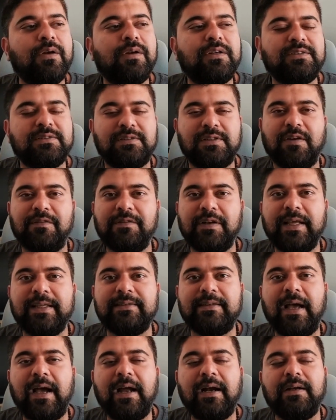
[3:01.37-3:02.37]
or stuff
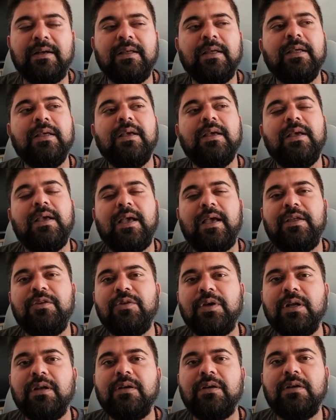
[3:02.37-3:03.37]
like that, and
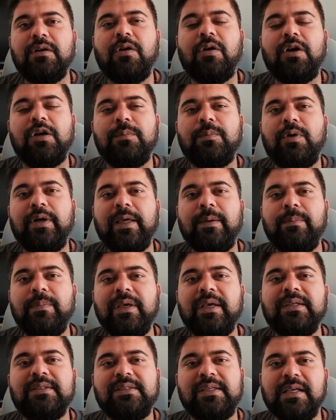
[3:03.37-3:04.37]
you can learn a lot about
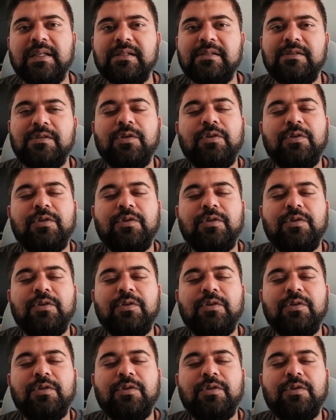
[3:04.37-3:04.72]
MBA skills.